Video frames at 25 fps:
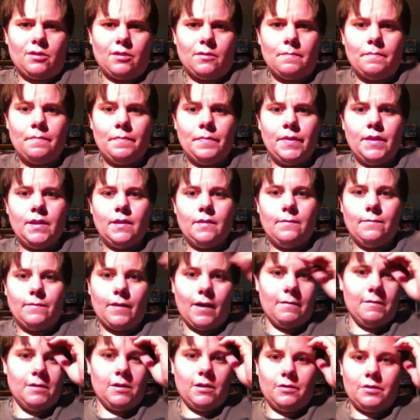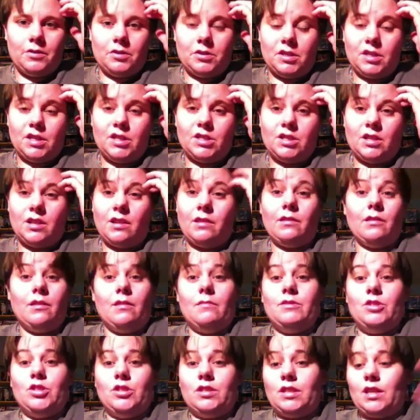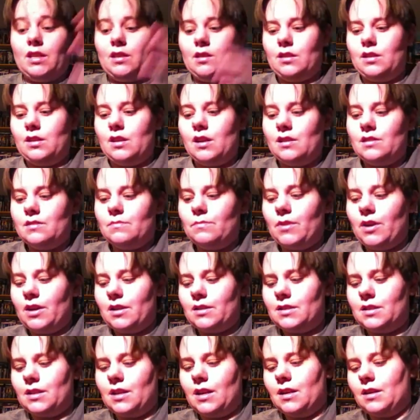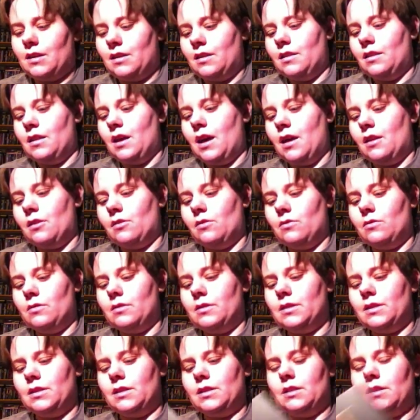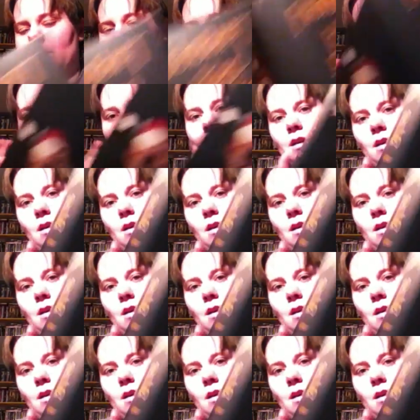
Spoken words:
were $5 each, and I thought I'd just get the nice box set. And that, of course, is